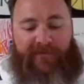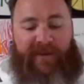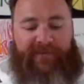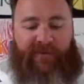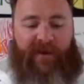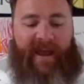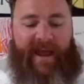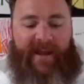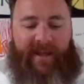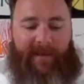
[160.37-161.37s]
Fifth
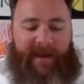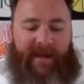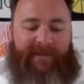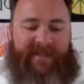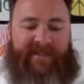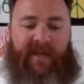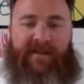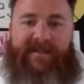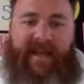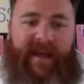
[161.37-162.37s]
grade, coming out of Miss
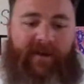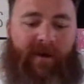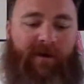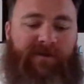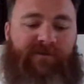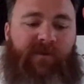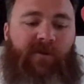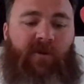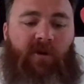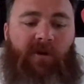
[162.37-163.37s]
Todero's
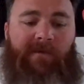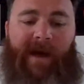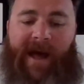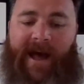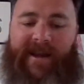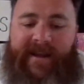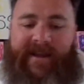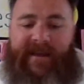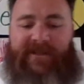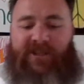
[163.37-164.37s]
room,
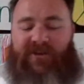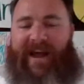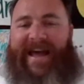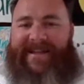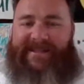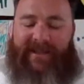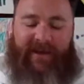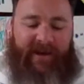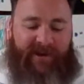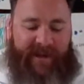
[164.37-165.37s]
Annika Traxler.